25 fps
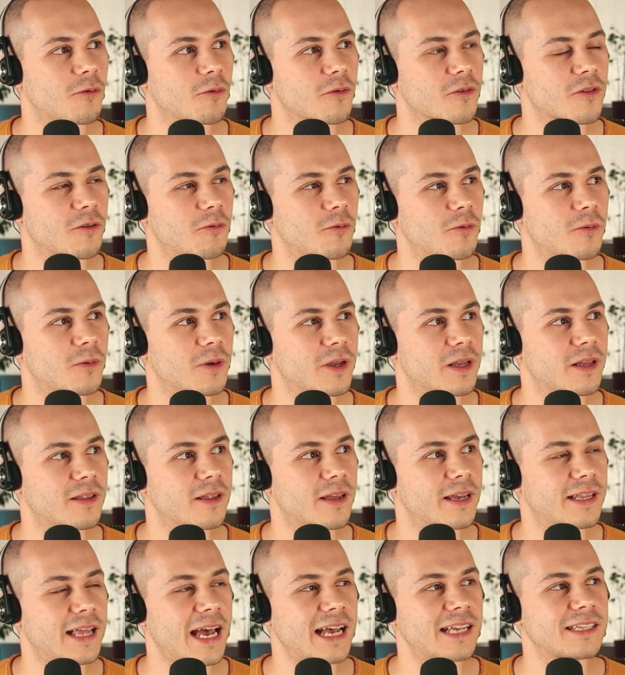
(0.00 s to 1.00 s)
So
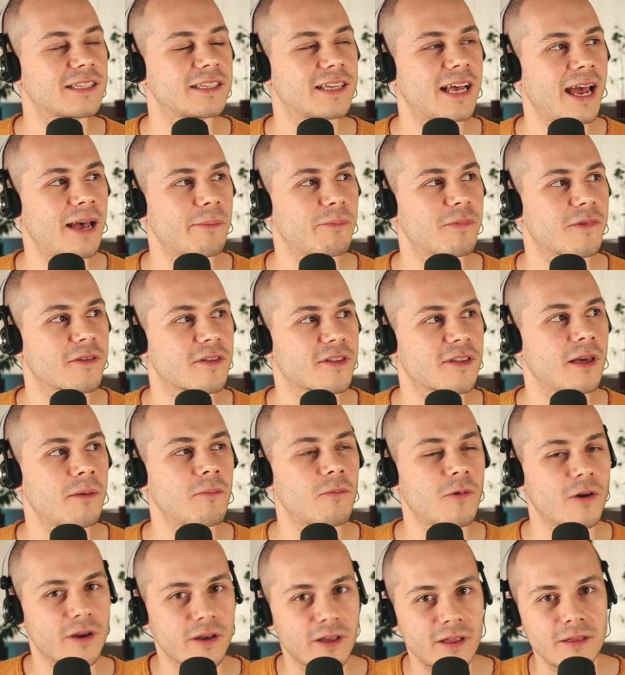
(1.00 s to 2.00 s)
it has to happen
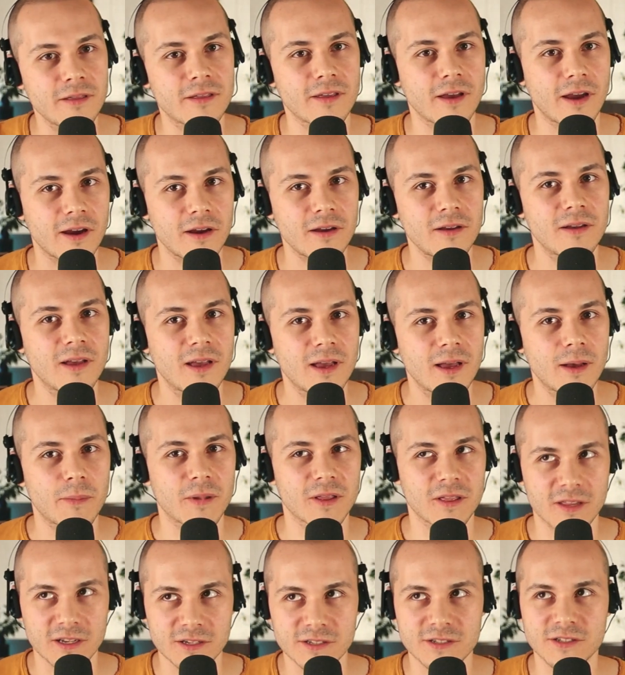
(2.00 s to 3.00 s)
somewhere in there.
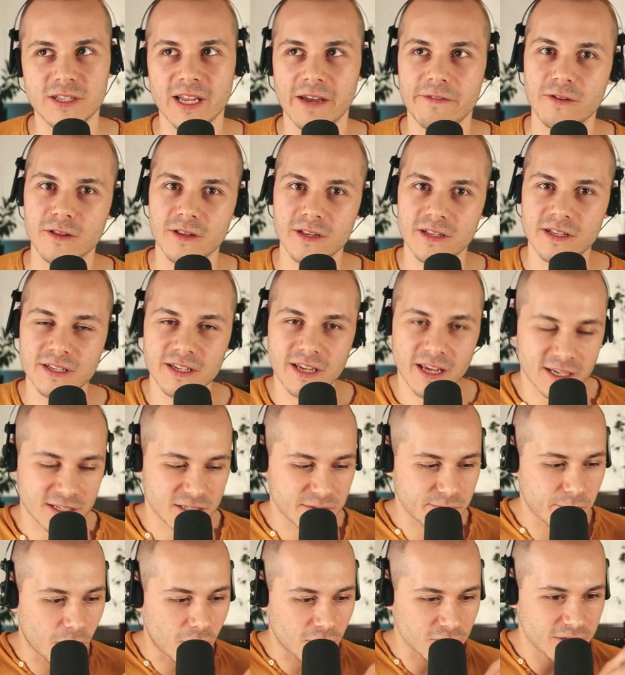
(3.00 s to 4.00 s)
But there's definitely a
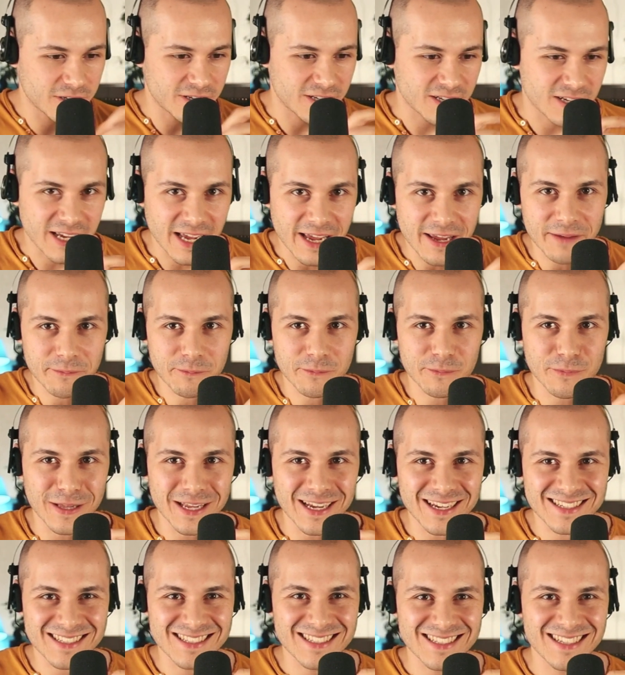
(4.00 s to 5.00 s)
spot, a
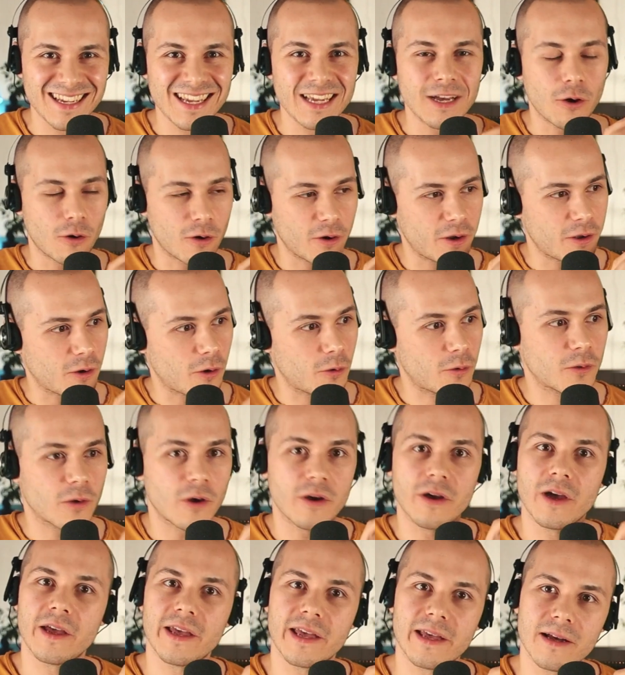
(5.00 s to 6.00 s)
place, or
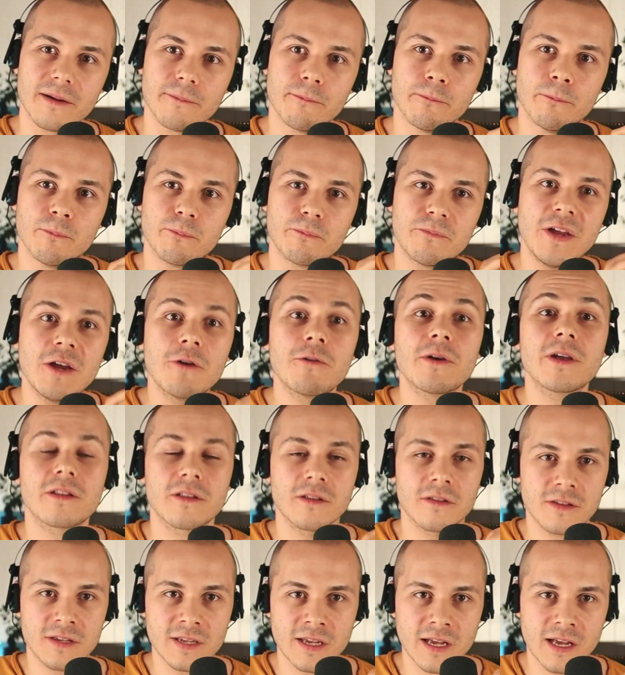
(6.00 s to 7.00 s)
a period
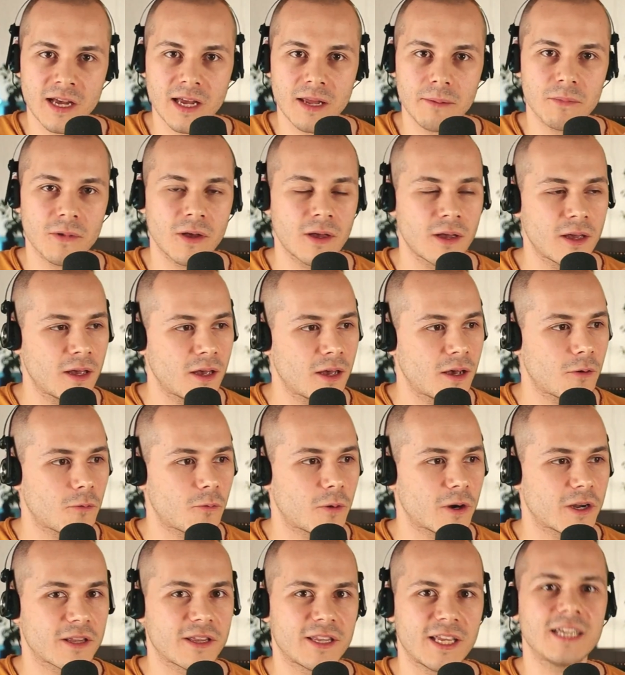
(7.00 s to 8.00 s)
in time
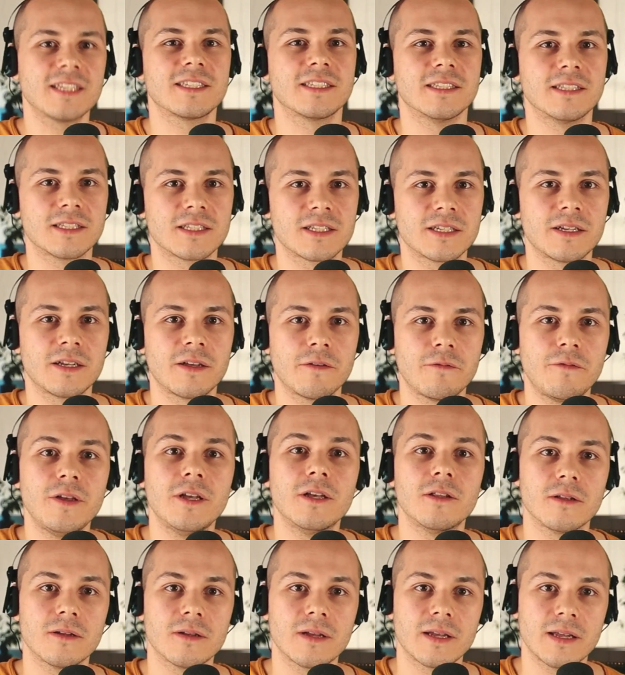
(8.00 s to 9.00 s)
where it doesn't
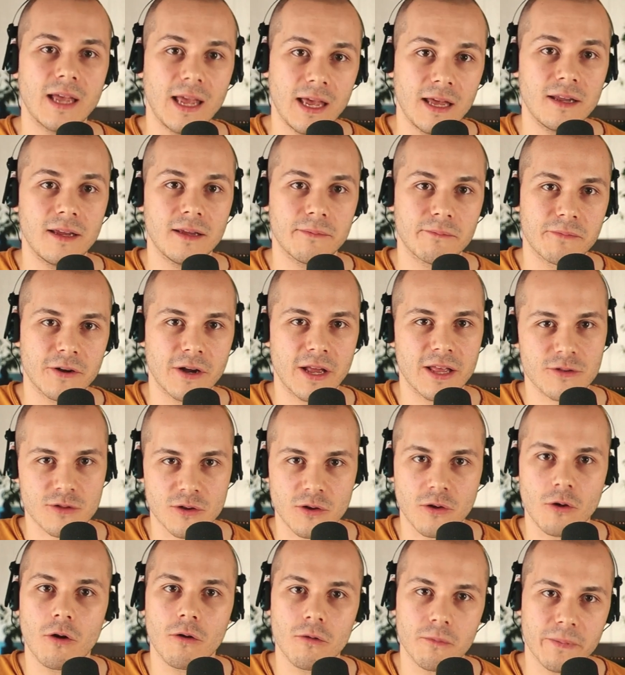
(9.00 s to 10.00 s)
feel any pleasure
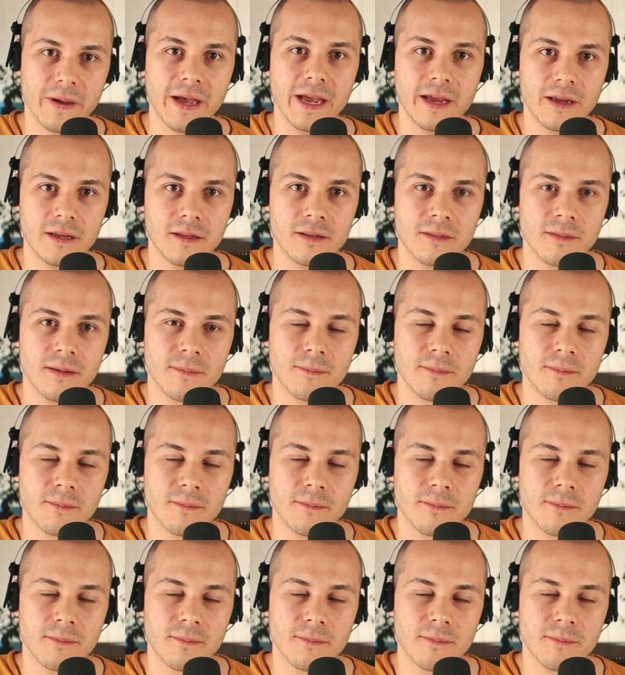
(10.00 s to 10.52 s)
or pain.